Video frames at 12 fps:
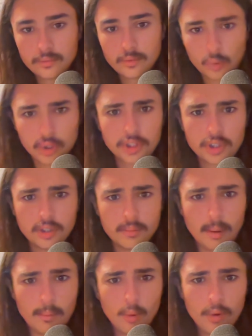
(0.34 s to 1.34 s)
What's good,
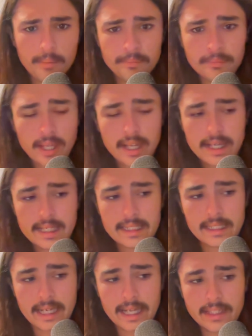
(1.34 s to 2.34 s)
my boy?
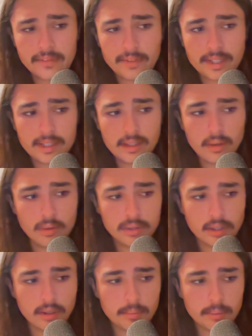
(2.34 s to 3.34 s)
Today's video is
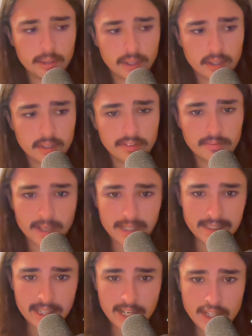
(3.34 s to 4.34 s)
on productive
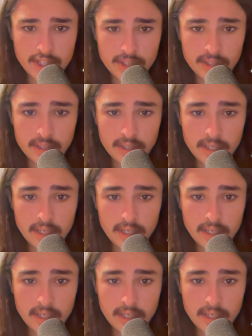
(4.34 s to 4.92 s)
meditation,